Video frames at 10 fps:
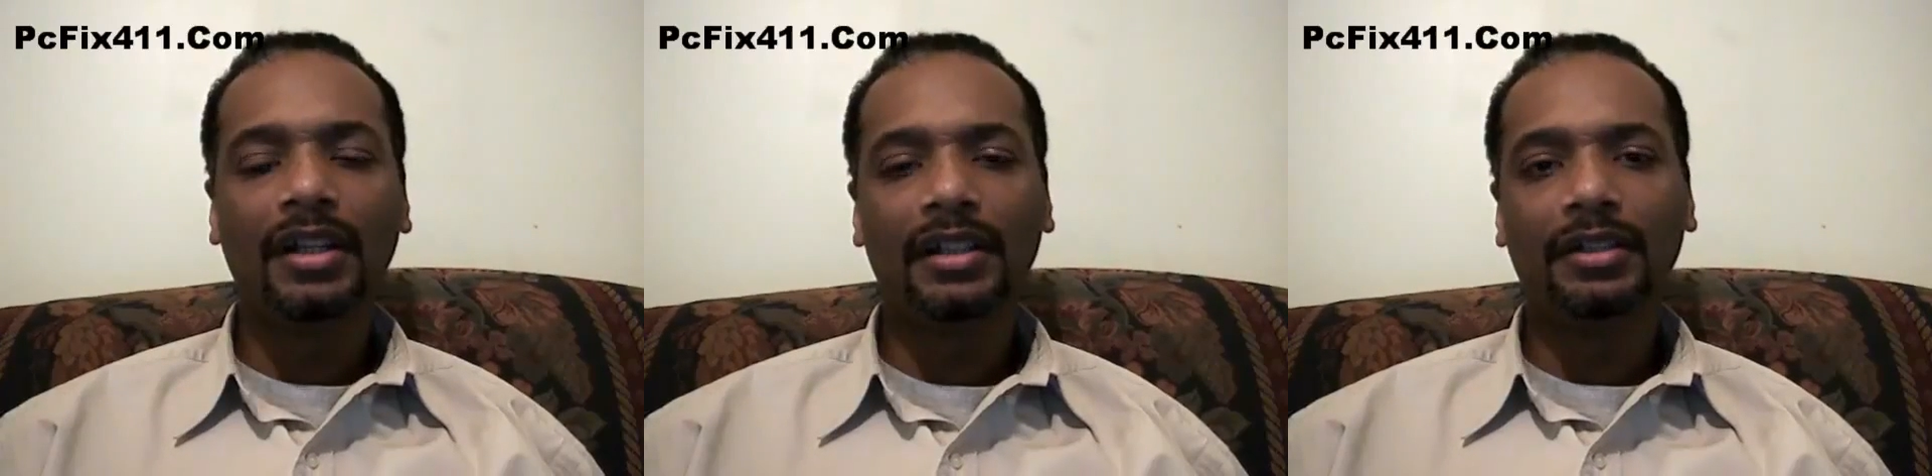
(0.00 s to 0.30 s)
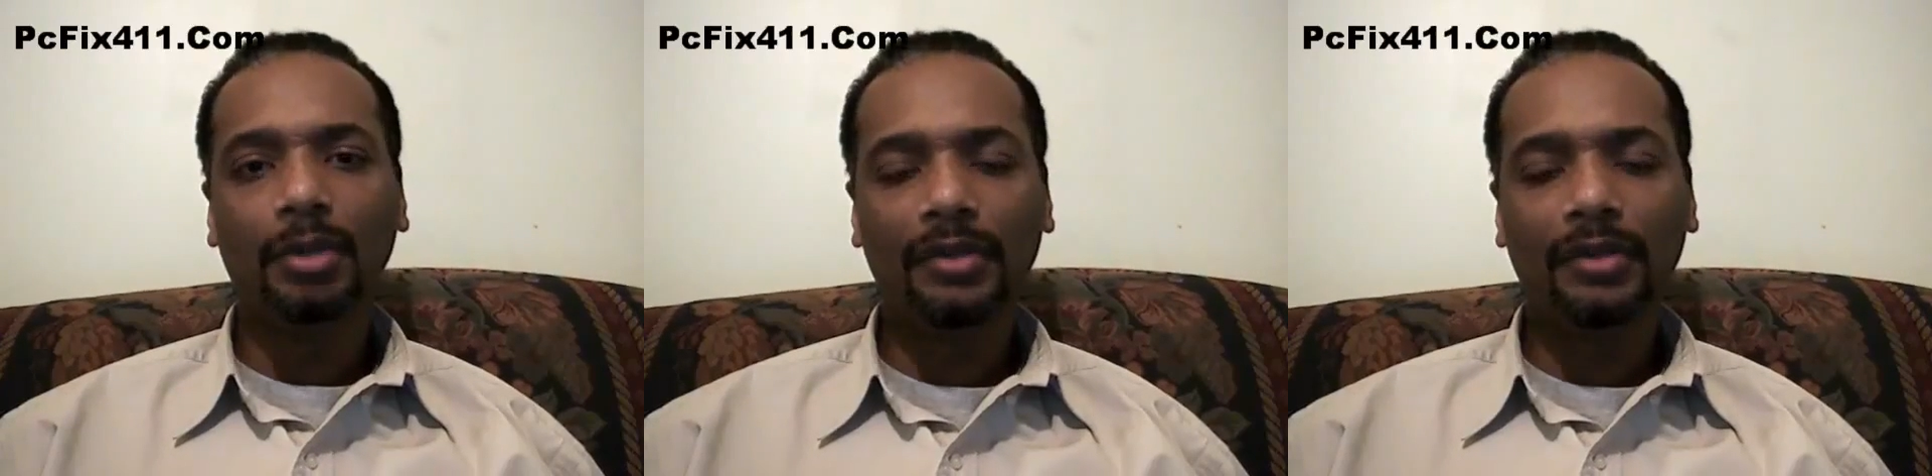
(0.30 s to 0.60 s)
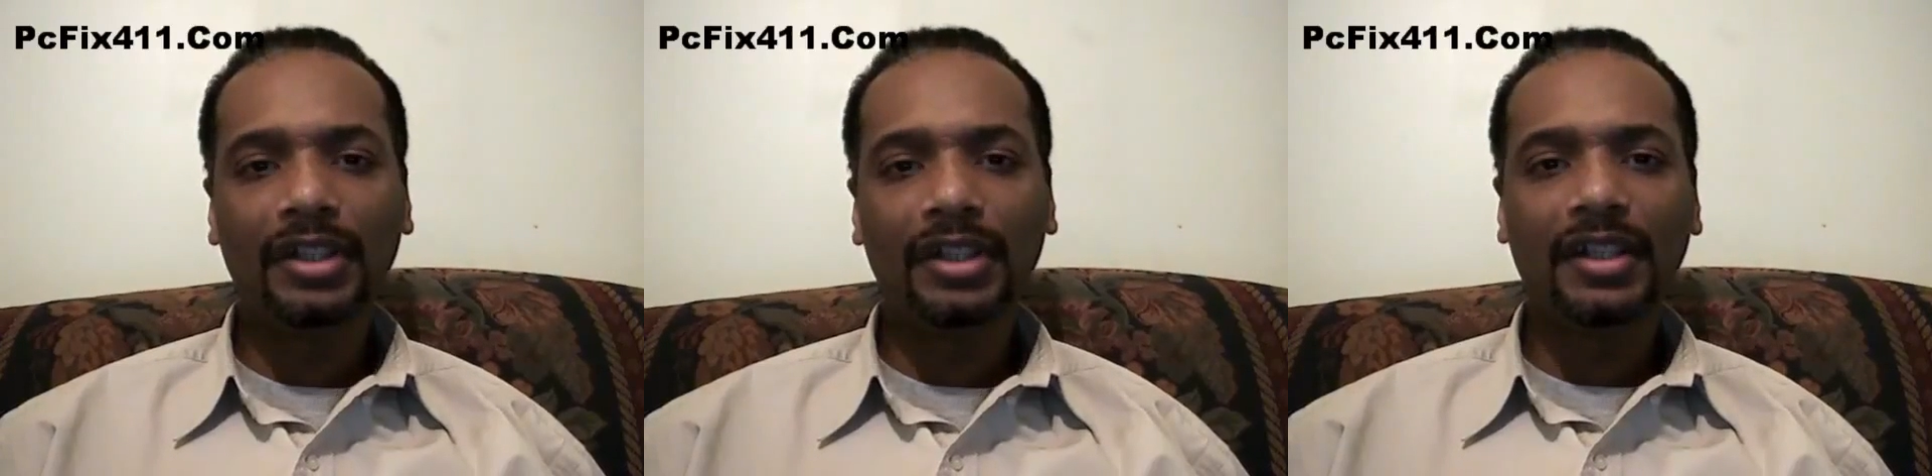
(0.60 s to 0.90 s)
is
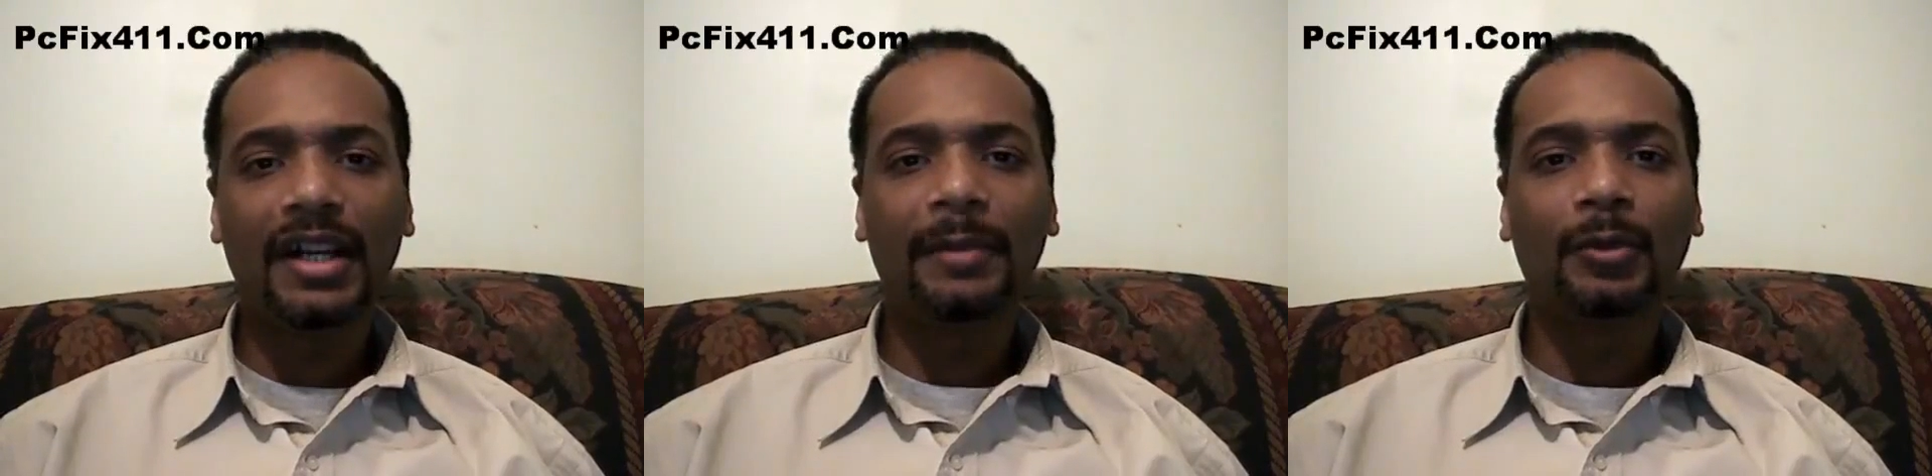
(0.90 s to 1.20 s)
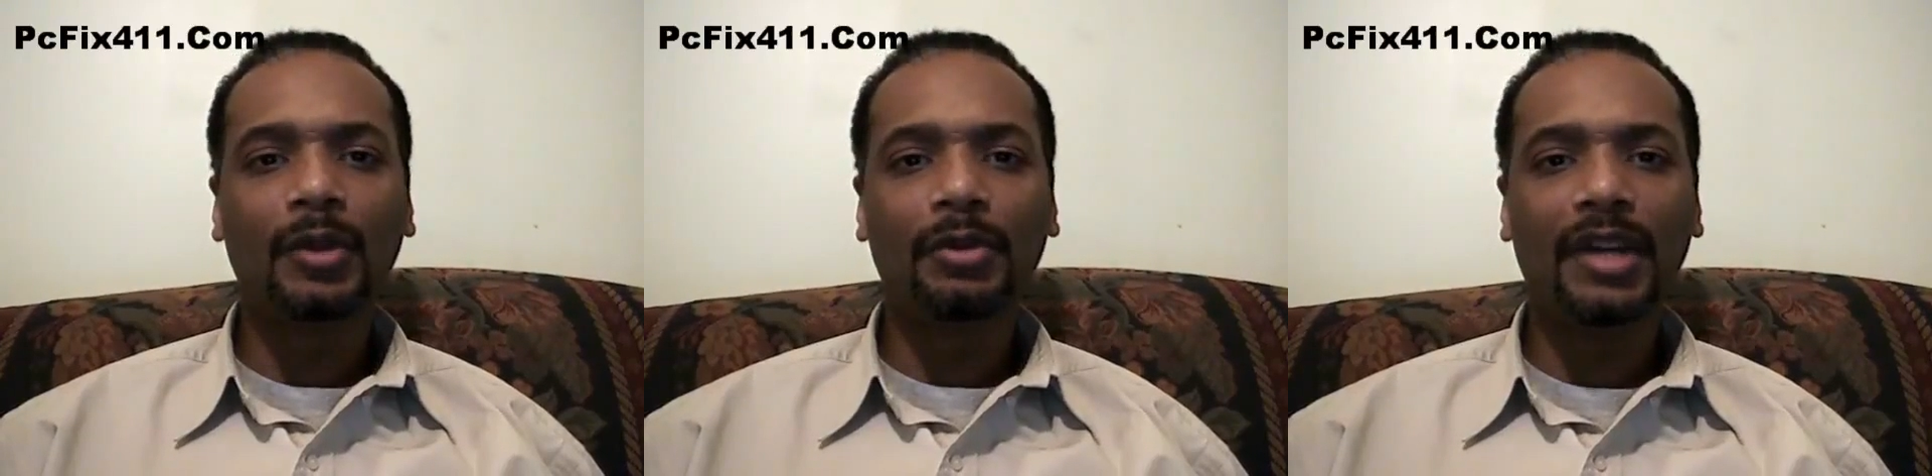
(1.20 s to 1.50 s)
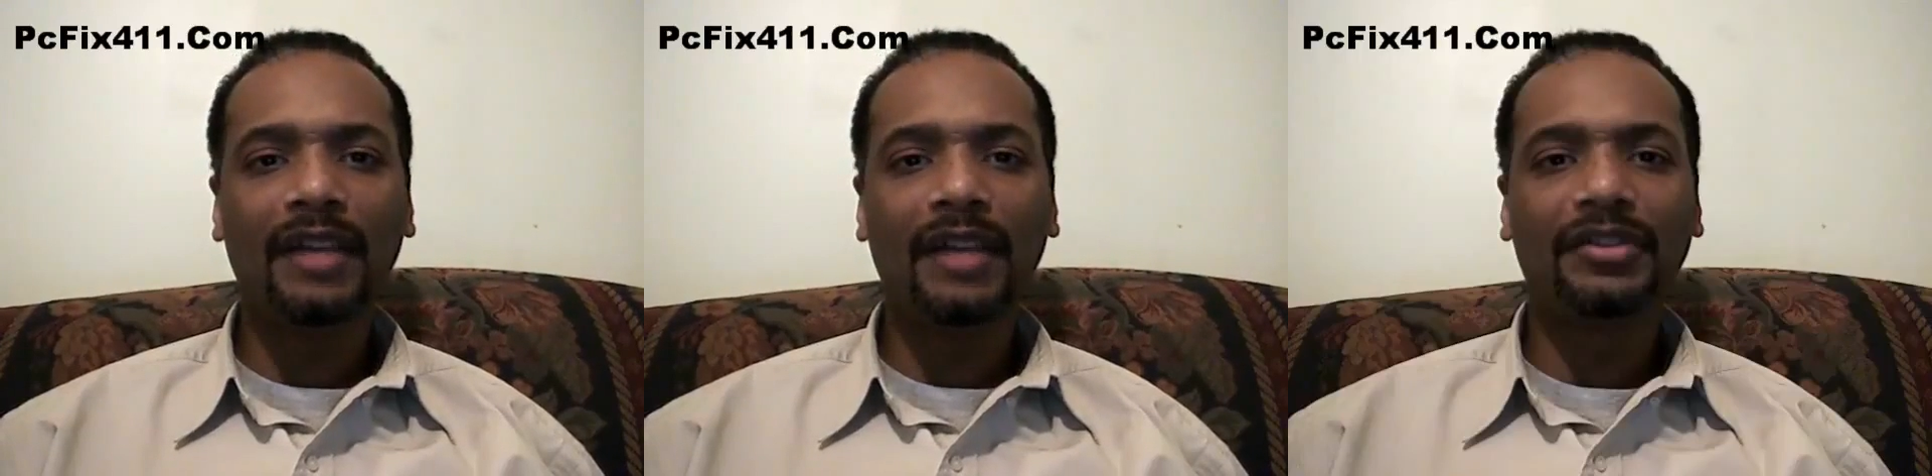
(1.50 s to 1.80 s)
oftentimes when
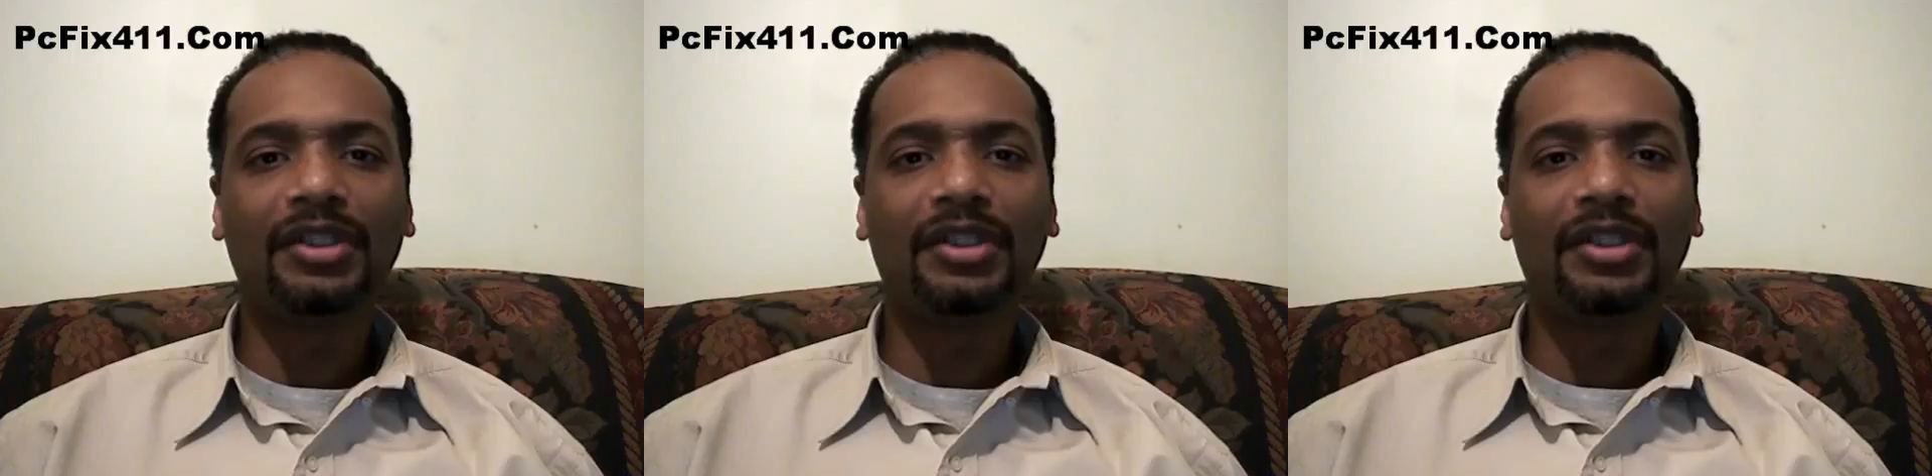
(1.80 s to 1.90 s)
we have